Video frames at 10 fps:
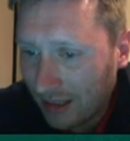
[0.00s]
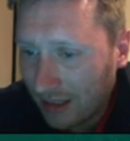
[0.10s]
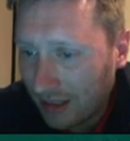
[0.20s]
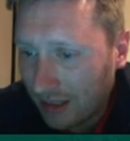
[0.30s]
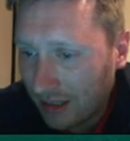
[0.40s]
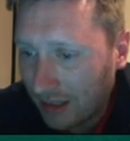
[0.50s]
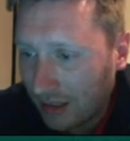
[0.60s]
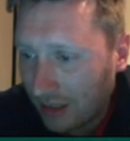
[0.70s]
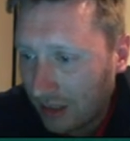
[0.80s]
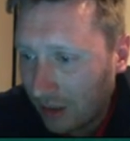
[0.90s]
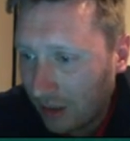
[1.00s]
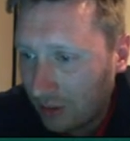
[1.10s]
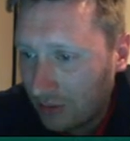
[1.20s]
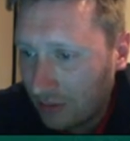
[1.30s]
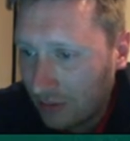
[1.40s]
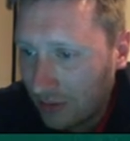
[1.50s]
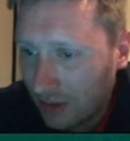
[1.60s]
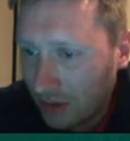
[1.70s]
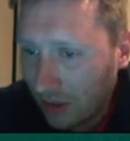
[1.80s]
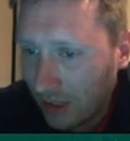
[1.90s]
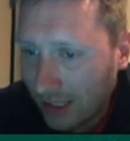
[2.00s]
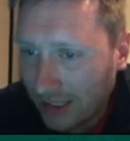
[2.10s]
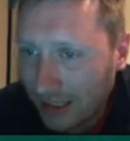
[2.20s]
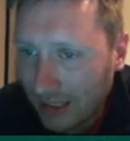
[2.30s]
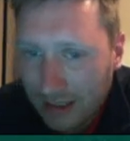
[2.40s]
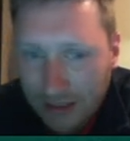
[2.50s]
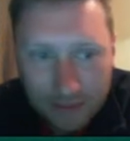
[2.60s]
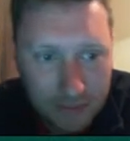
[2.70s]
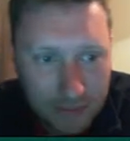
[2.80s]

No, not last season.